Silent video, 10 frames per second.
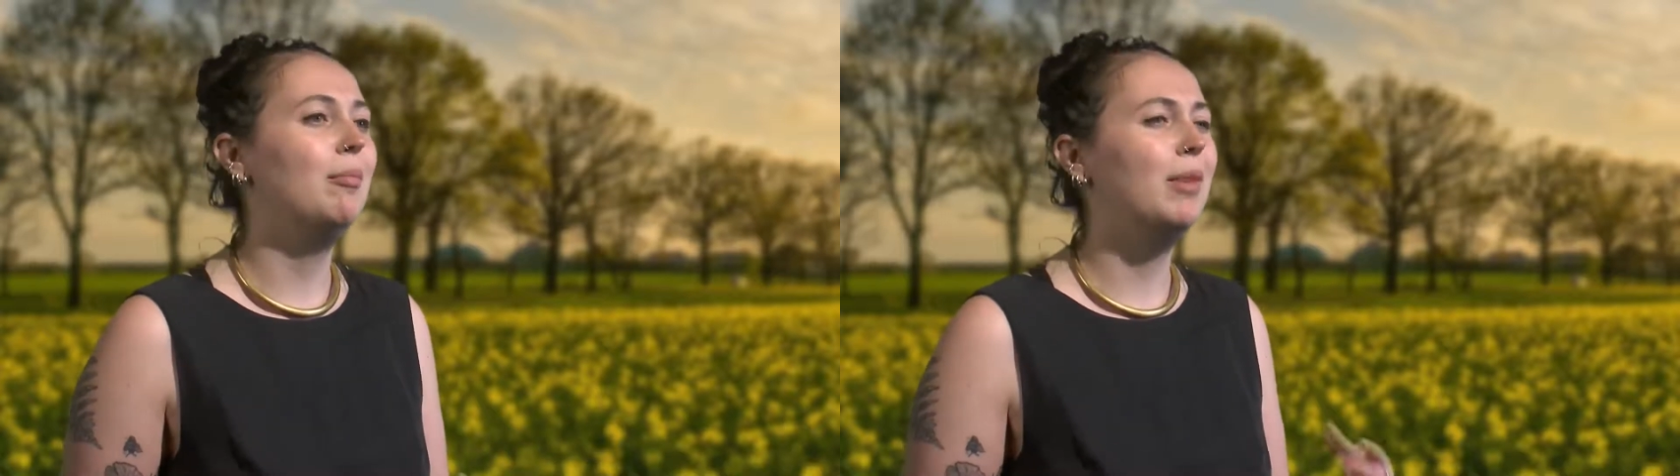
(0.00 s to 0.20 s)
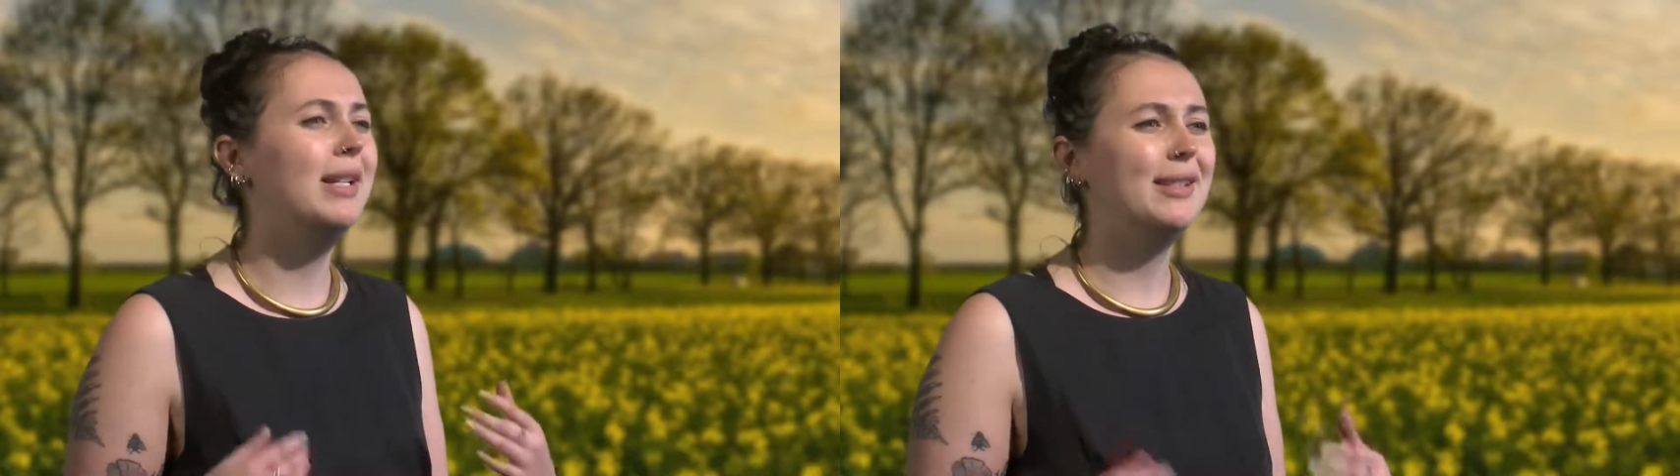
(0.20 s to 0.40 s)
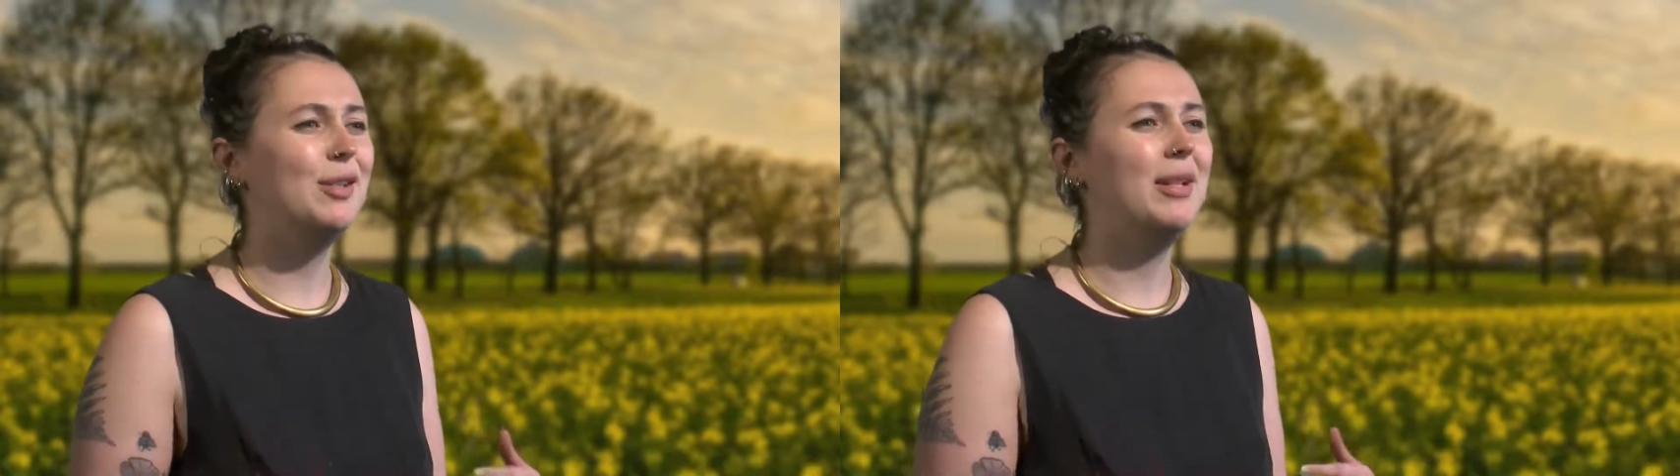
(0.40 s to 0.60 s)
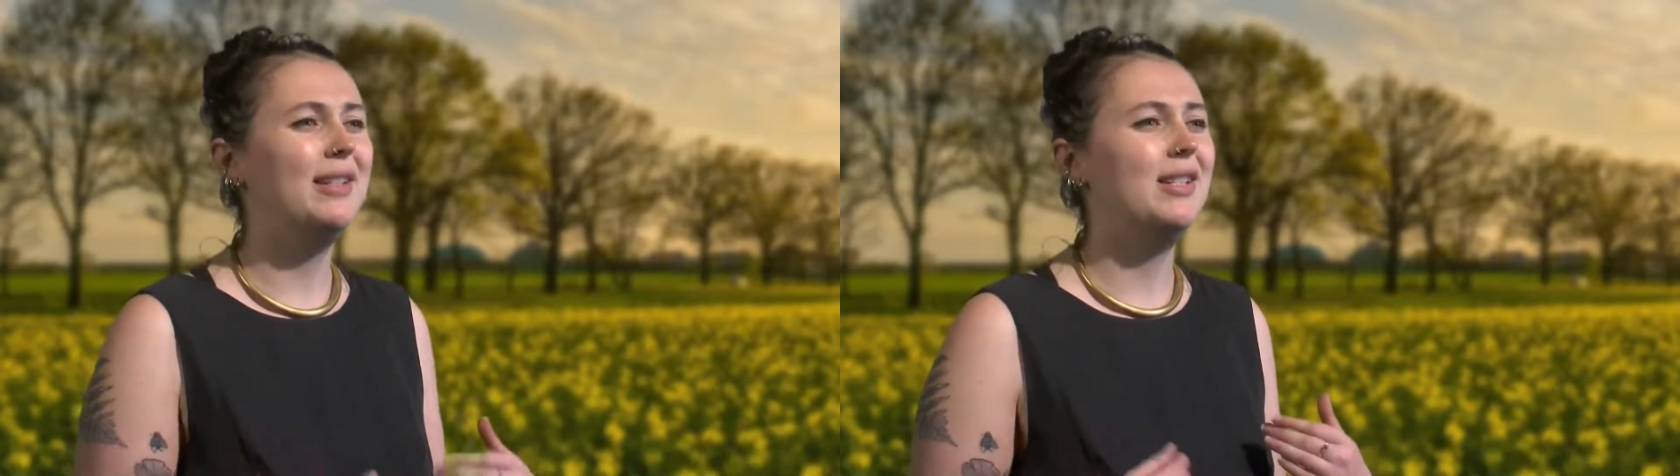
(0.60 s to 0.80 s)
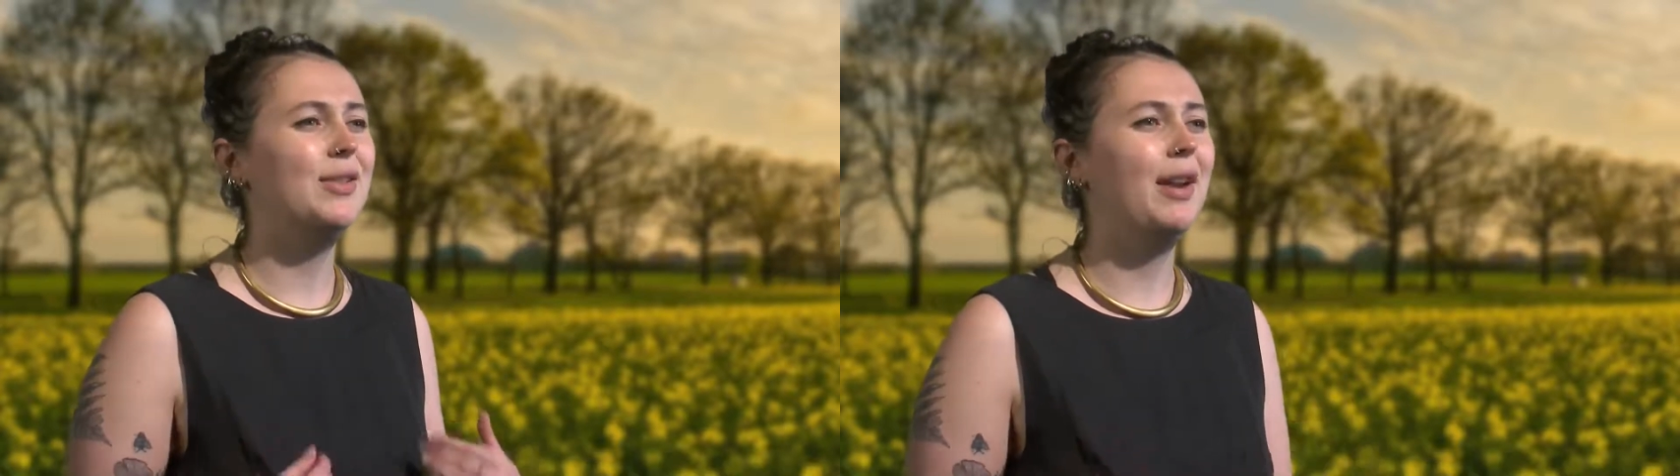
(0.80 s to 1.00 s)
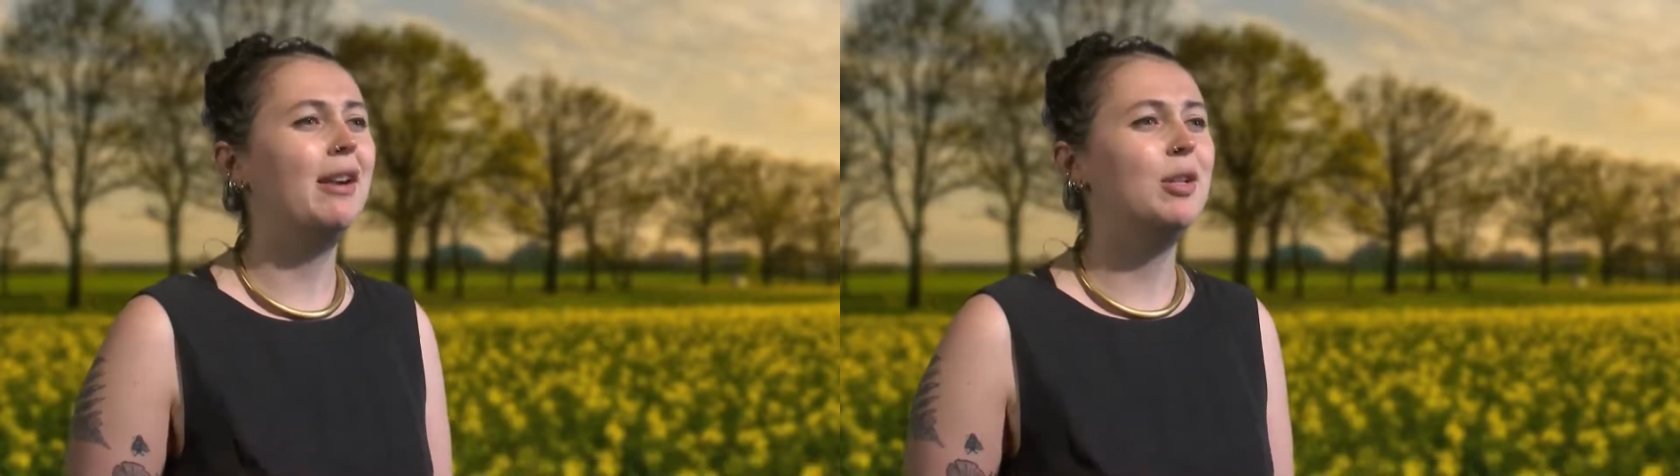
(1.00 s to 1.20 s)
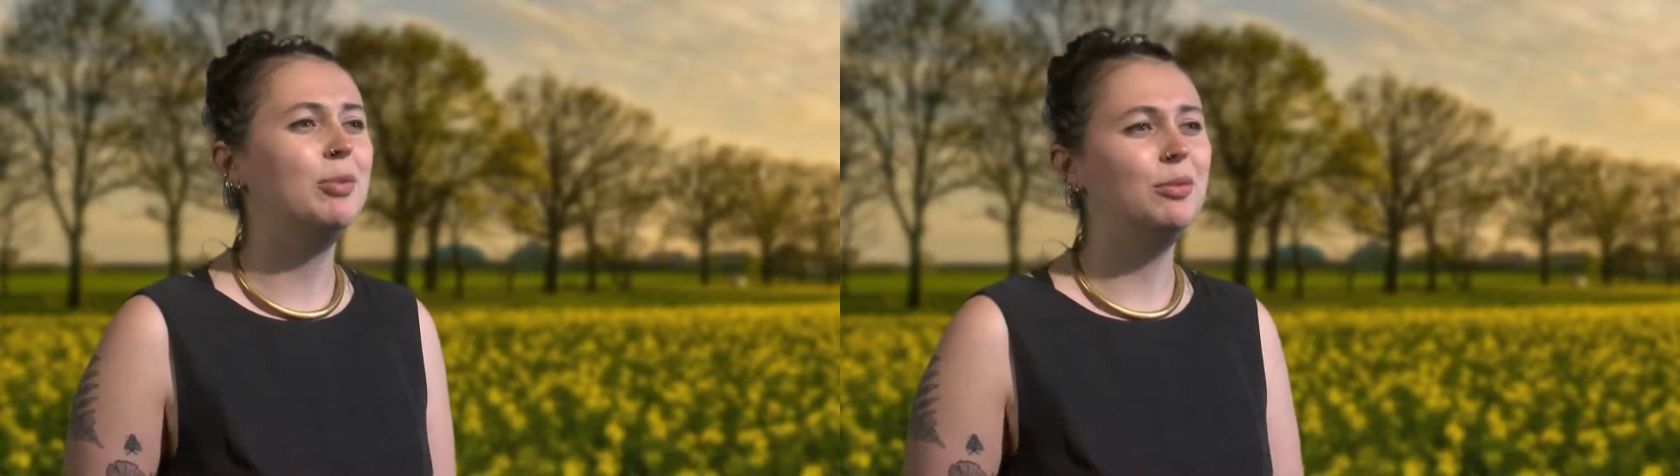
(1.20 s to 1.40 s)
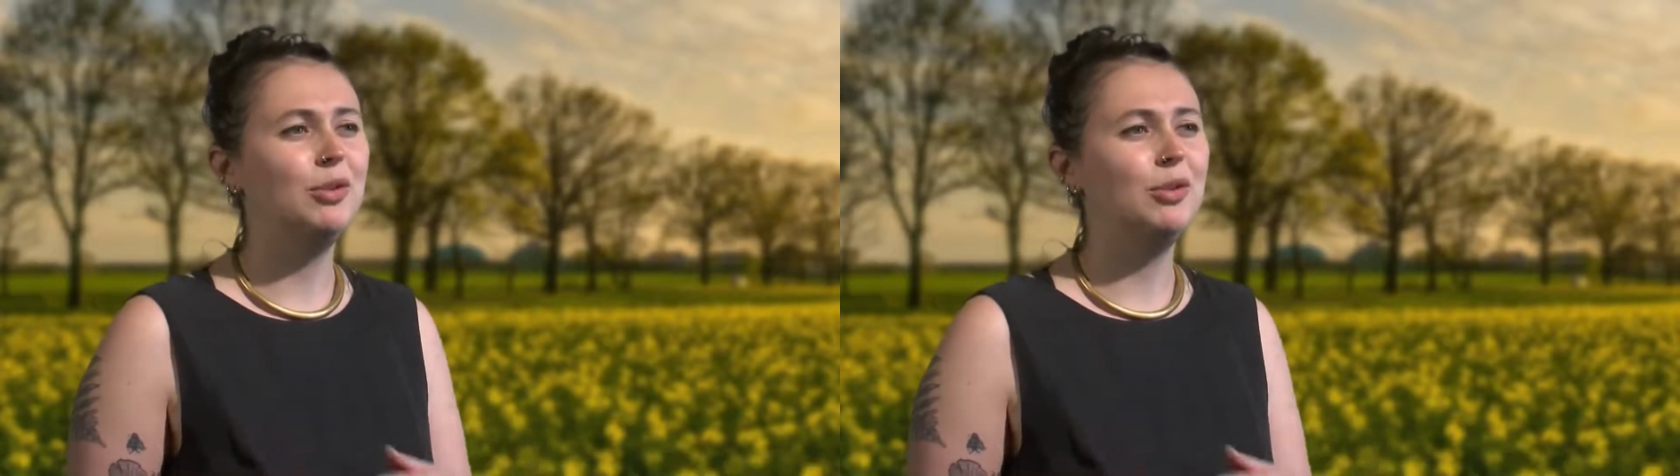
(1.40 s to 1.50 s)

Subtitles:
My disability is variable,